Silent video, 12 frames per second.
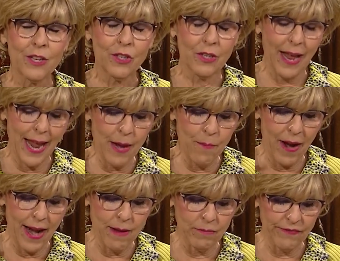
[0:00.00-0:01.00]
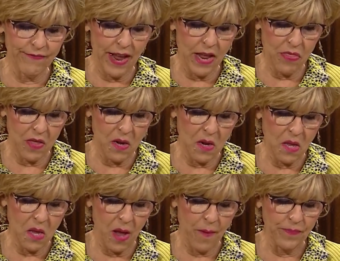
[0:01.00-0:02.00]
to Abraham's faith in
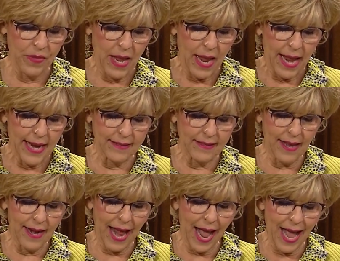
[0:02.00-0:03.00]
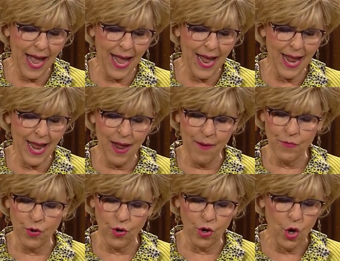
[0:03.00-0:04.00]
him. He said, I am
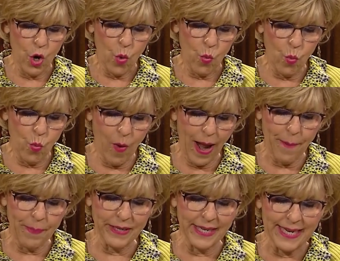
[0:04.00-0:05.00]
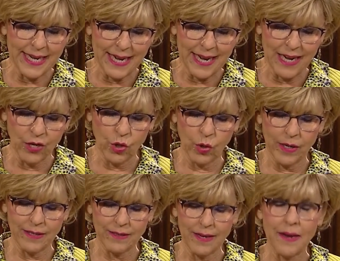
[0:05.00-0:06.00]
your rapidly
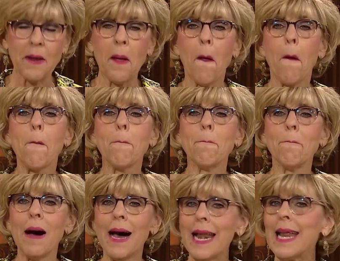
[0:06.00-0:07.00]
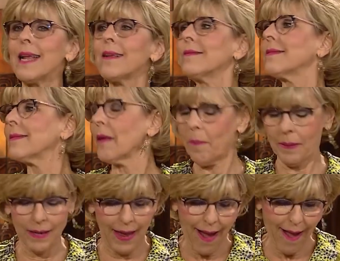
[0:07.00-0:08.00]
increasing money supply.